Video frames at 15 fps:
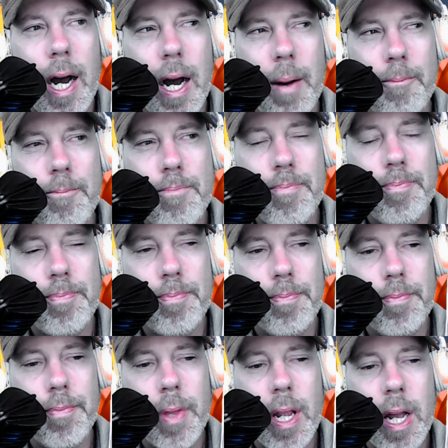
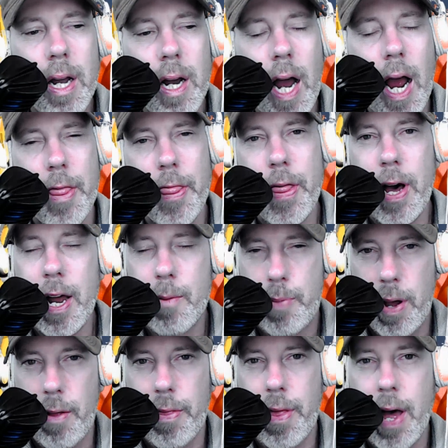I thought
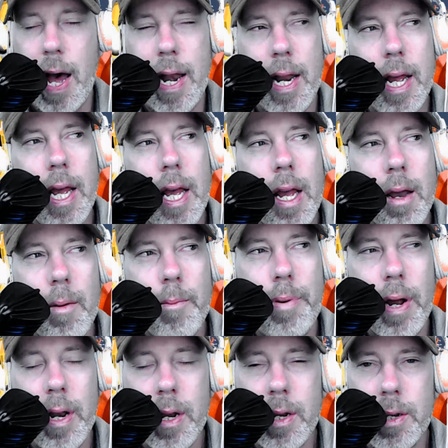about that,
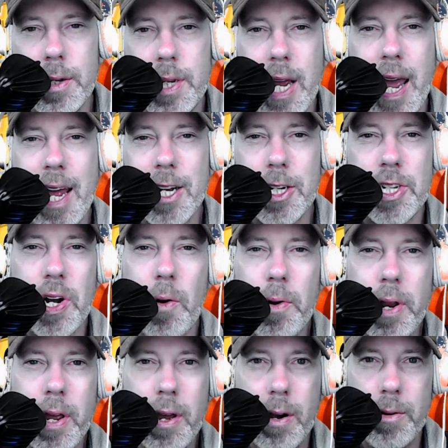but to
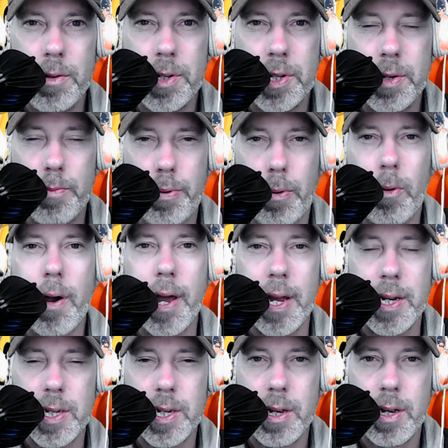Antonio's
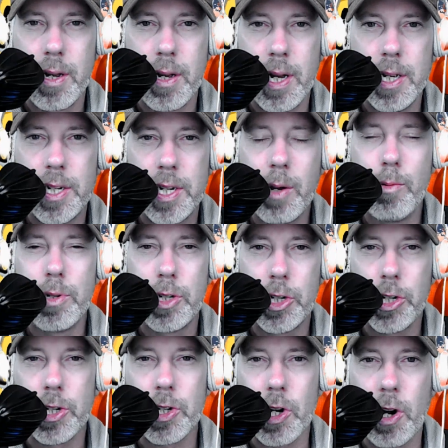point, as he was
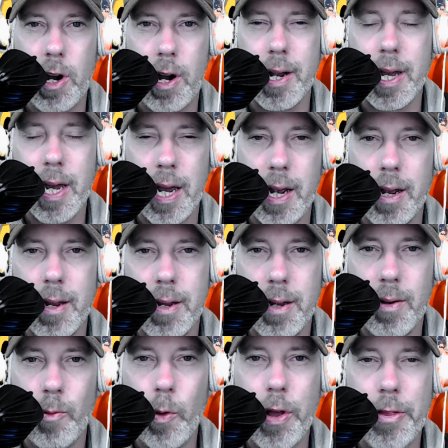just talking
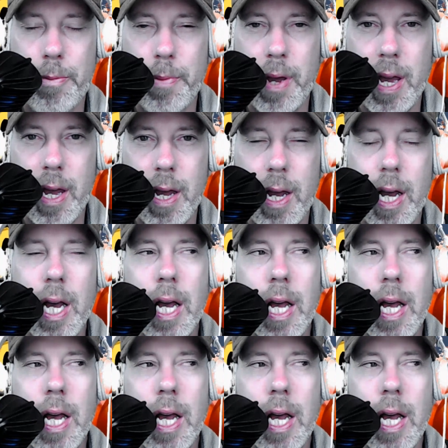with me,